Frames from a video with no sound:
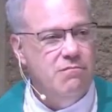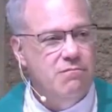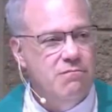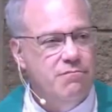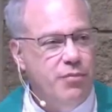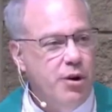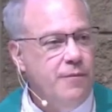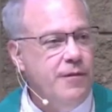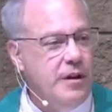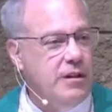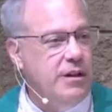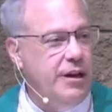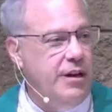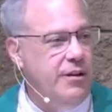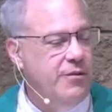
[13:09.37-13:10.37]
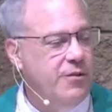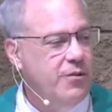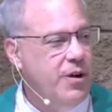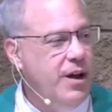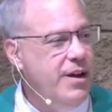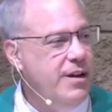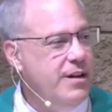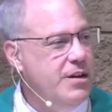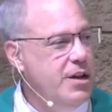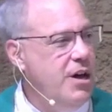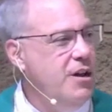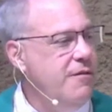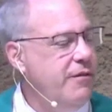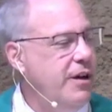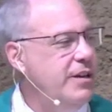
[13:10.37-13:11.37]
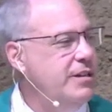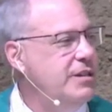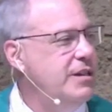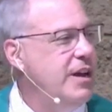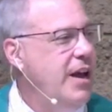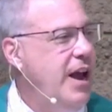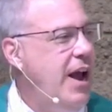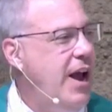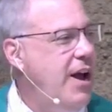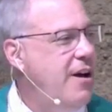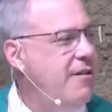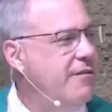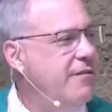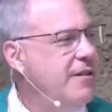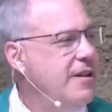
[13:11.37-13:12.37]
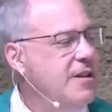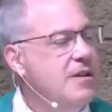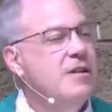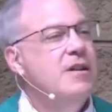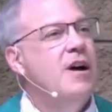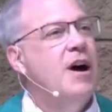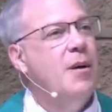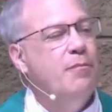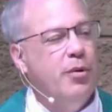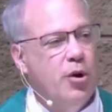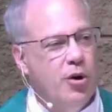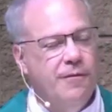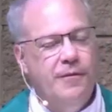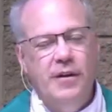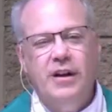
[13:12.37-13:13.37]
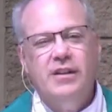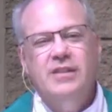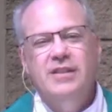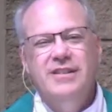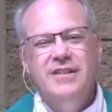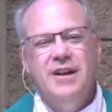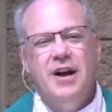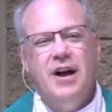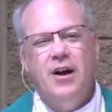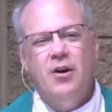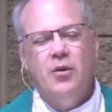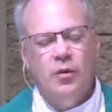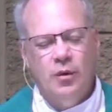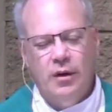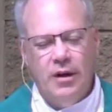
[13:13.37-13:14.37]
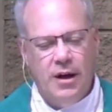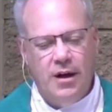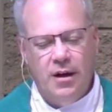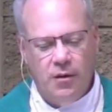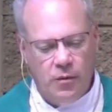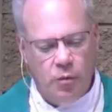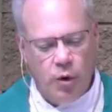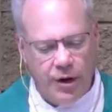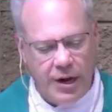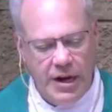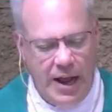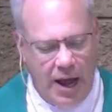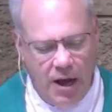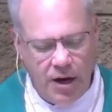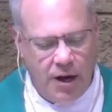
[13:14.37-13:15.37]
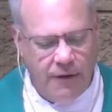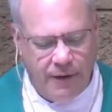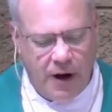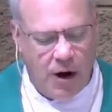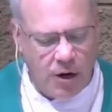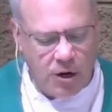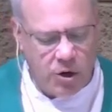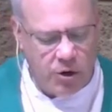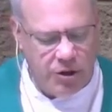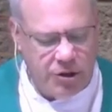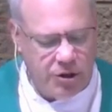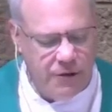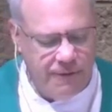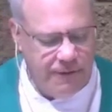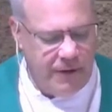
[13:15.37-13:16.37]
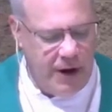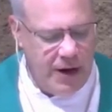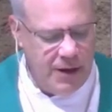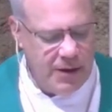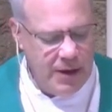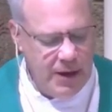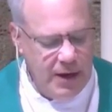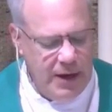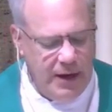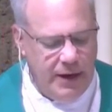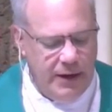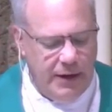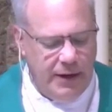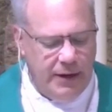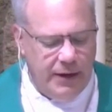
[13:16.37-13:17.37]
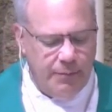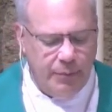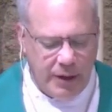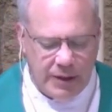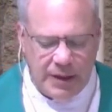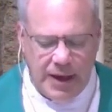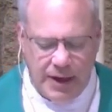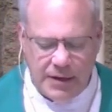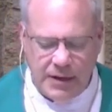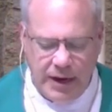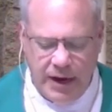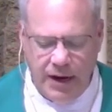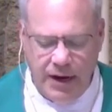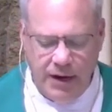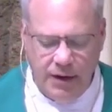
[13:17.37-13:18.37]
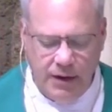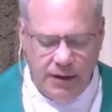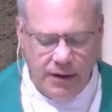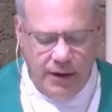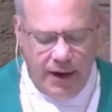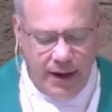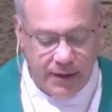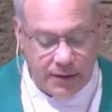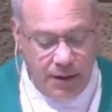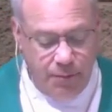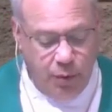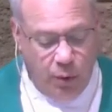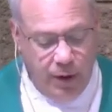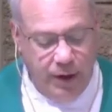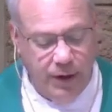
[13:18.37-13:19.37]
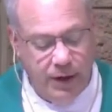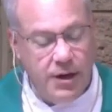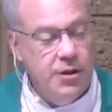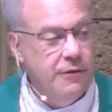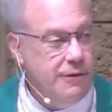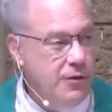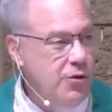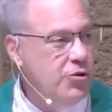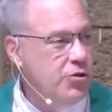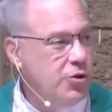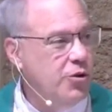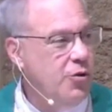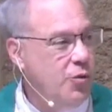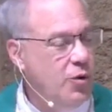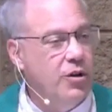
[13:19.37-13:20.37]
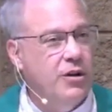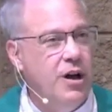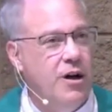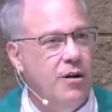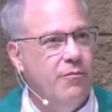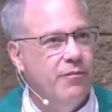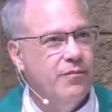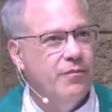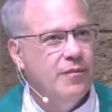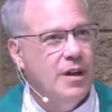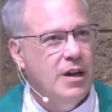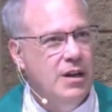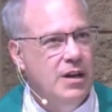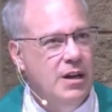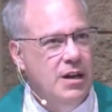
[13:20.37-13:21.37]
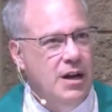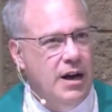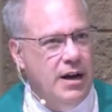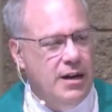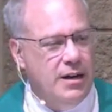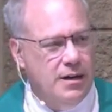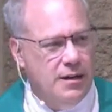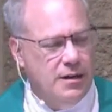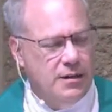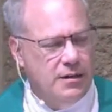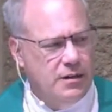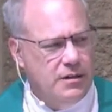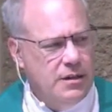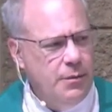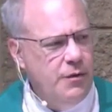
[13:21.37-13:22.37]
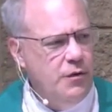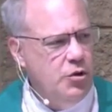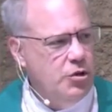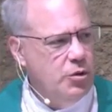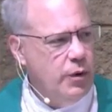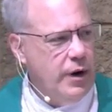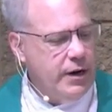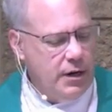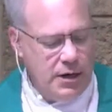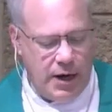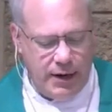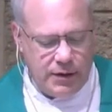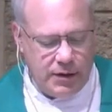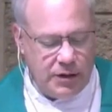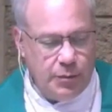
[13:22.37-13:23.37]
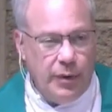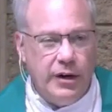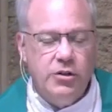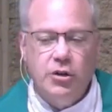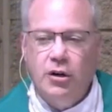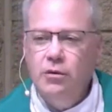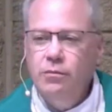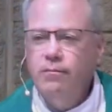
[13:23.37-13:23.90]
perfectly, right? None of us have a perfect uh, uh, working out of our Christian faith, but that day at some point in the future will come. Some of you should recognize this picture